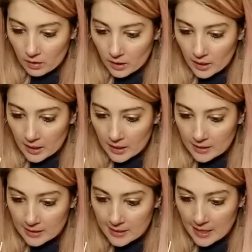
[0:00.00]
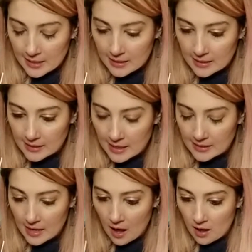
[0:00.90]
Get it dead in the
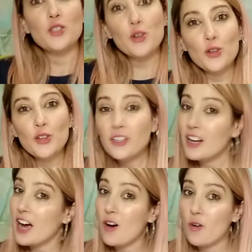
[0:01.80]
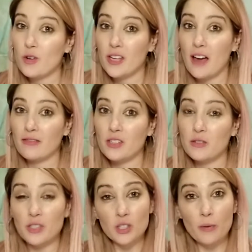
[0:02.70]
center. So now all you have to do
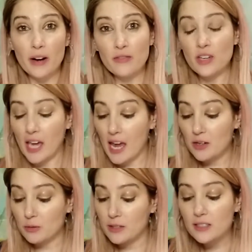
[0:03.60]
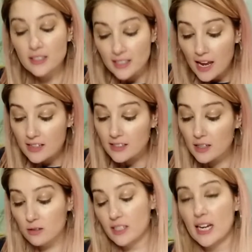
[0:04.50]
is just wait for your candle to set.
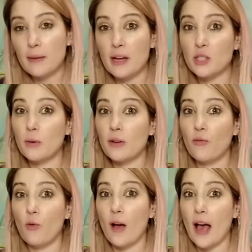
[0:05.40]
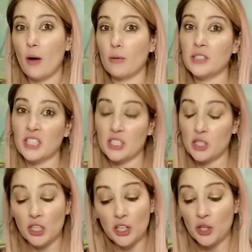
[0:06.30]
It'll take about 24 hours to
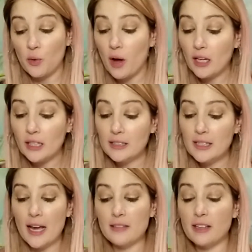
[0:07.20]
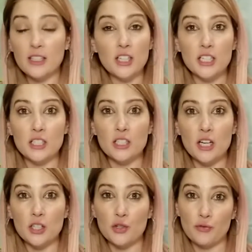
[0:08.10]
cure, and then you
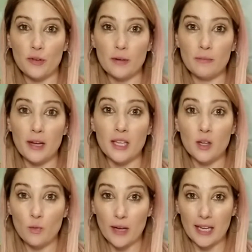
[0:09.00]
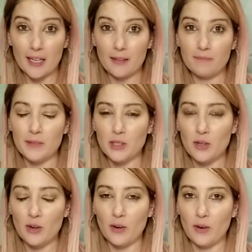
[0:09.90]
can trim your wick.
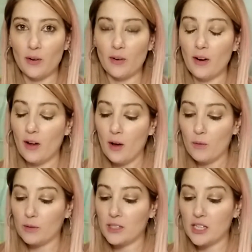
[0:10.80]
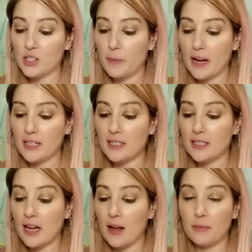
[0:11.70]
So we'll touch base
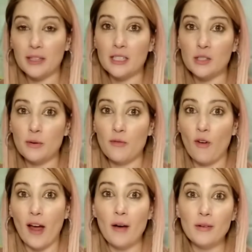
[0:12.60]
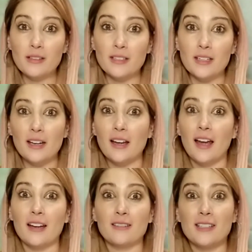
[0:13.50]
within 24 hours,
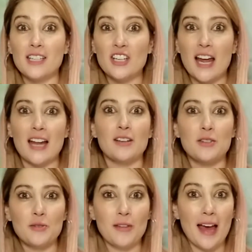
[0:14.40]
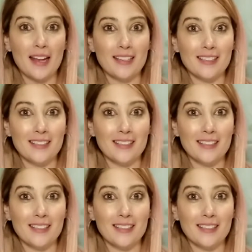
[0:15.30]
and I'll teach you how to do that.